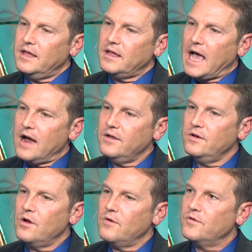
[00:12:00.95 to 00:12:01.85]
it, how do you
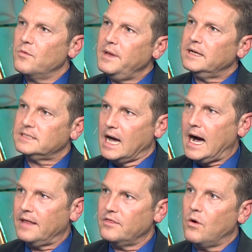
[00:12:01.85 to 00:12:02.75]
know if you're being
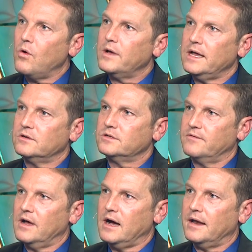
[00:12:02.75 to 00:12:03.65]
taught the whole counsel of
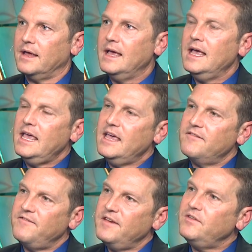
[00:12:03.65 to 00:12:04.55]
God?
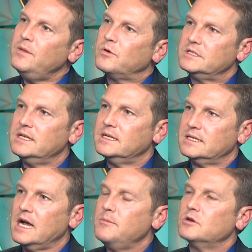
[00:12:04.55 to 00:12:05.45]
If fifty percent of the
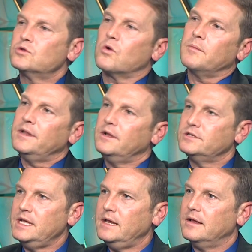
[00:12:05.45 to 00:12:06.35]
time you're squirming in your
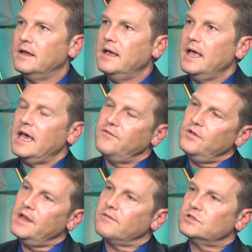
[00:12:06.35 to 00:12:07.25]
seat, and if
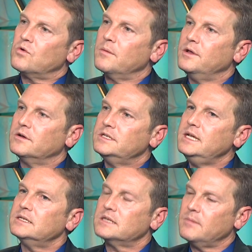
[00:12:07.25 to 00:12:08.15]
you never squirm in your
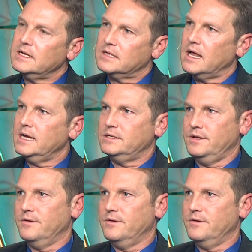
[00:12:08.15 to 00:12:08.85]
seat, somebody's lying to